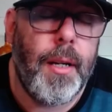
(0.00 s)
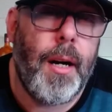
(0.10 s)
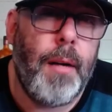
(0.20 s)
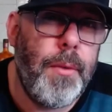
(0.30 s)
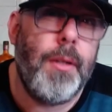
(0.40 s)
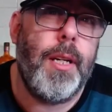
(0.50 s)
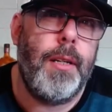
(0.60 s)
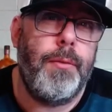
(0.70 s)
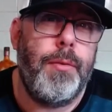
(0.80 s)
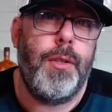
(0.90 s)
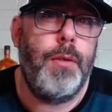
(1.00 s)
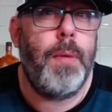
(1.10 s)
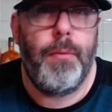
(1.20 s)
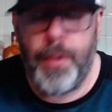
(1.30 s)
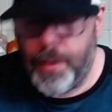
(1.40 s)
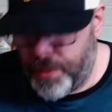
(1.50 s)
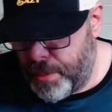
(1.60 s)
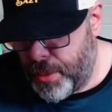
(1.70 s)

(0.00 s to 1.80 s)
I'm knocking it for two pound fifty,